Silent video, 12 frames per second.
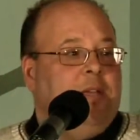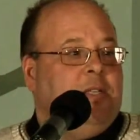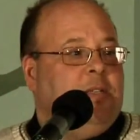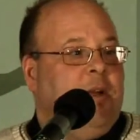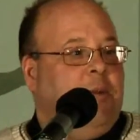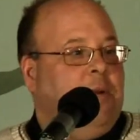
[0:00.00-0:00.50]

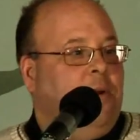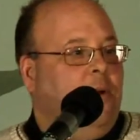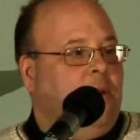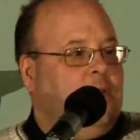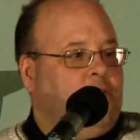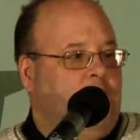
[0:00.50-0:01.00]
So I would go
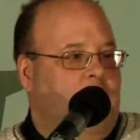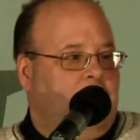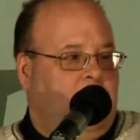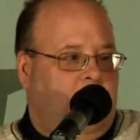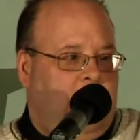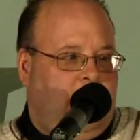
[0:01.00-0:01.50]
on the
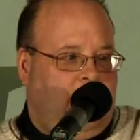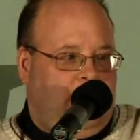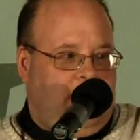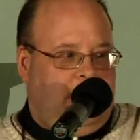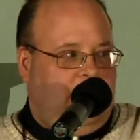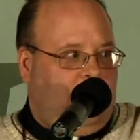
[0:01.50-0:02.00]
trap line
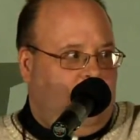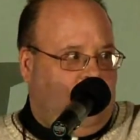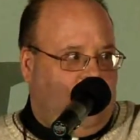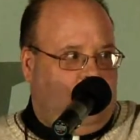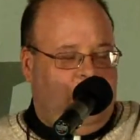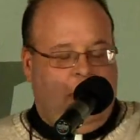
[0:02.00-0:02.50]
and, you
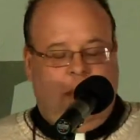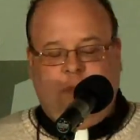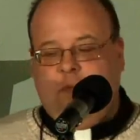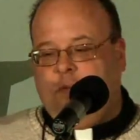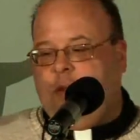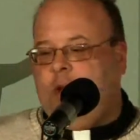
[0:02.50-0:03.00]
know, I'd be
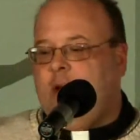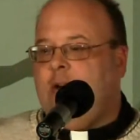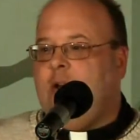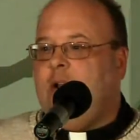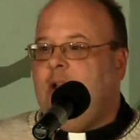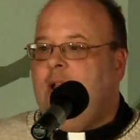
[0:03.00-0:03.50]
off over
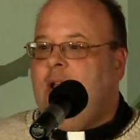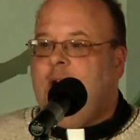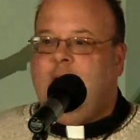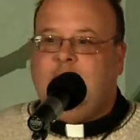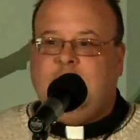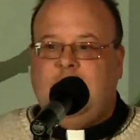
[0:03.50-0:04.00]
here and
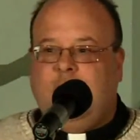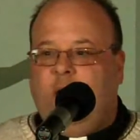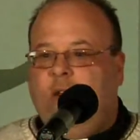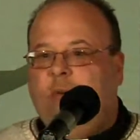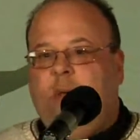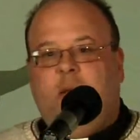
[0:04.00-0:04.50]
I'd sing
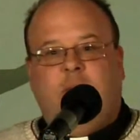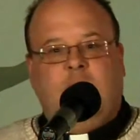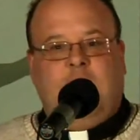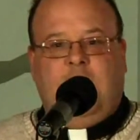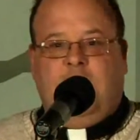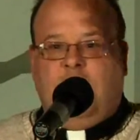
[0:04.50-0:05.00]
all the way over
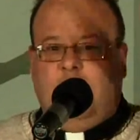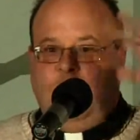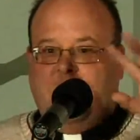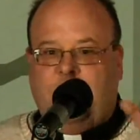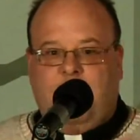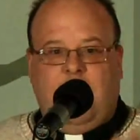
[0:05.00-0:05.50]
there, all the
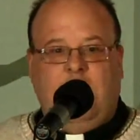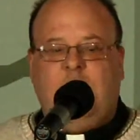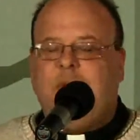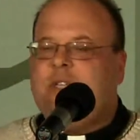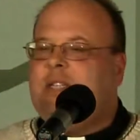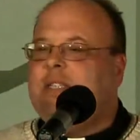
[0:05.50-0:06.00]
way around. It
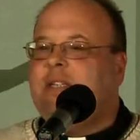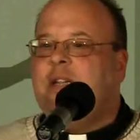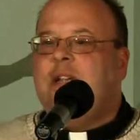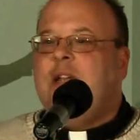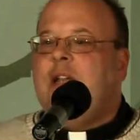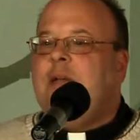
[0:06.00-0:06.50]
was just,
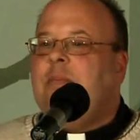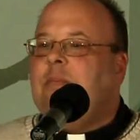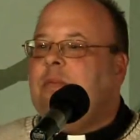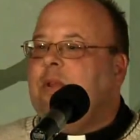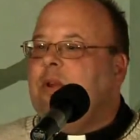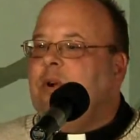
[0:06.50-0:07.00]

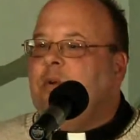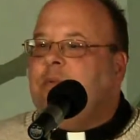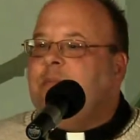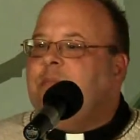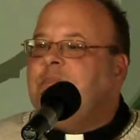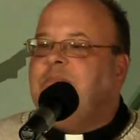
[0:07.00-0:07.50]
you know,
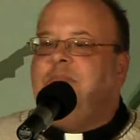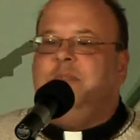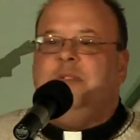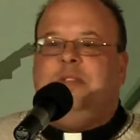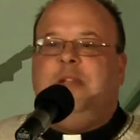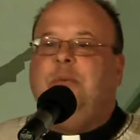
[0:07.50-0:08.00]

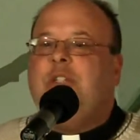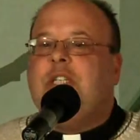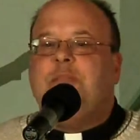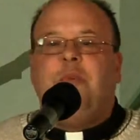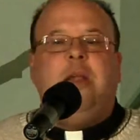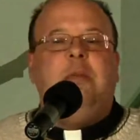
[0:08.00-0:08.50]
it would
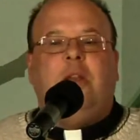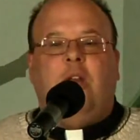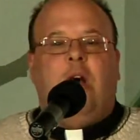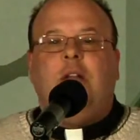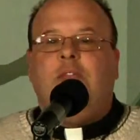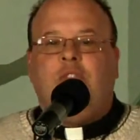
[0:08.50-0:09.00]
just bring me a
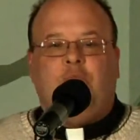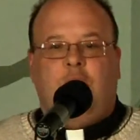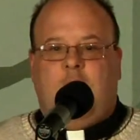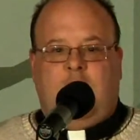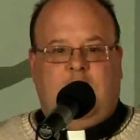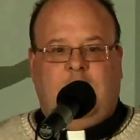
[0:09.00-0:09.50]
lot of
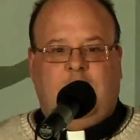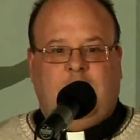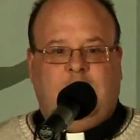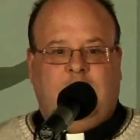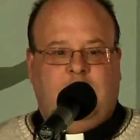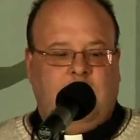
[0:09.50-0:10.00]
joy.
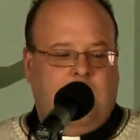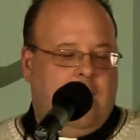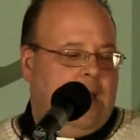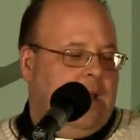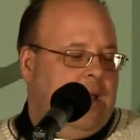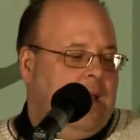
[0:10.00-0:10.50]
Okay?